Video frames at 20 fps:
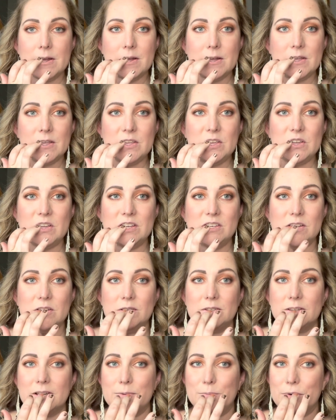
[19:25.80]
You can
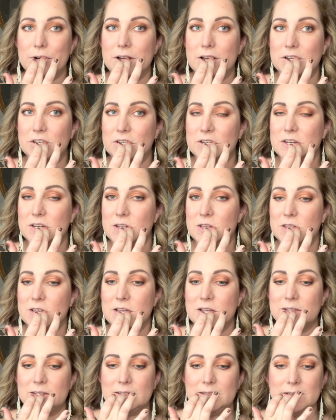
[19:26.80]
use a brush to do
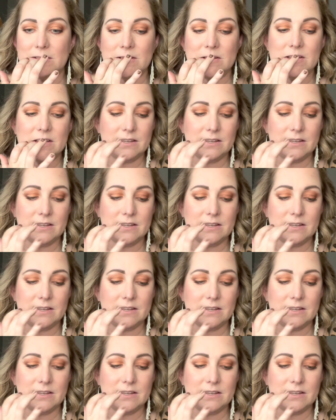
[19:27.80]
this,